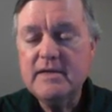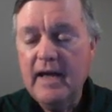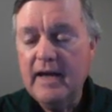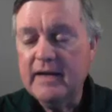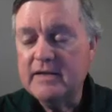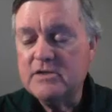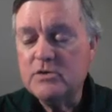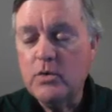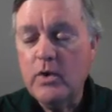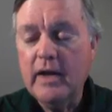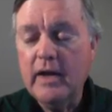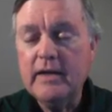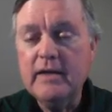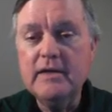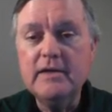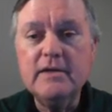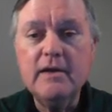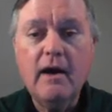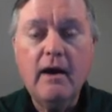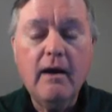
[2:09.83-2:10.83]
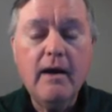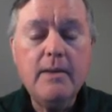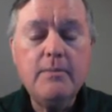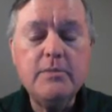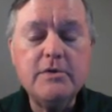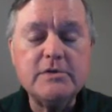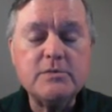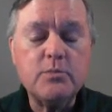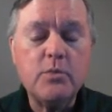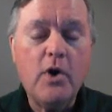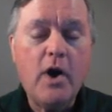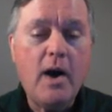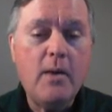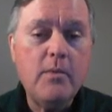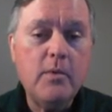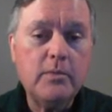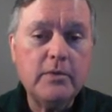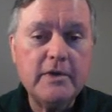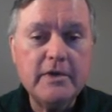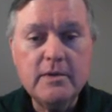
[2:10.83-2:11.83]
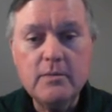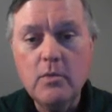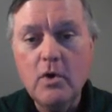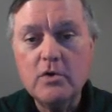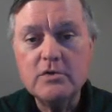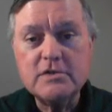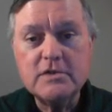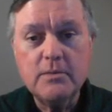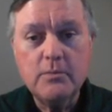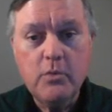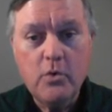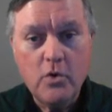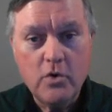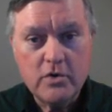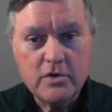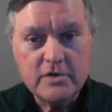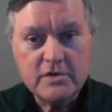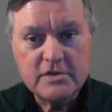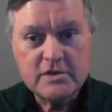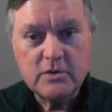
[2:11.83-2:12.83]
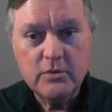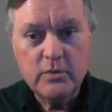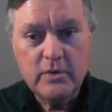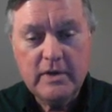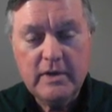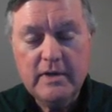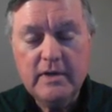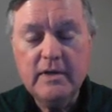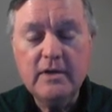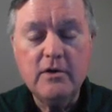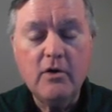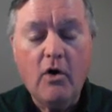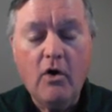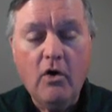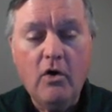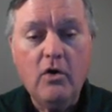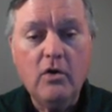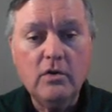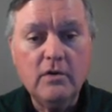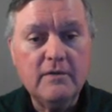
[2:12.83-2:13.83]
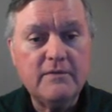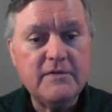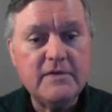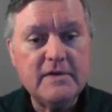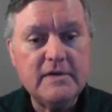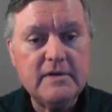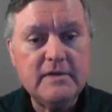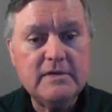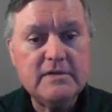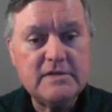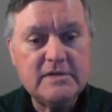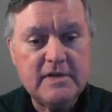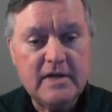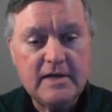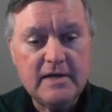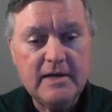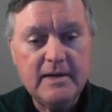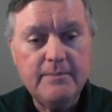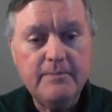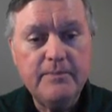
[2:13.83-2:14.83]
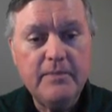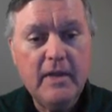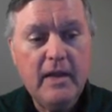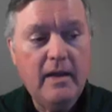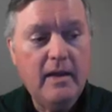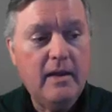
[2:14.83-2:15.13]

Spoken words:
Tax tracking type is probably the most important screen in all of the setup.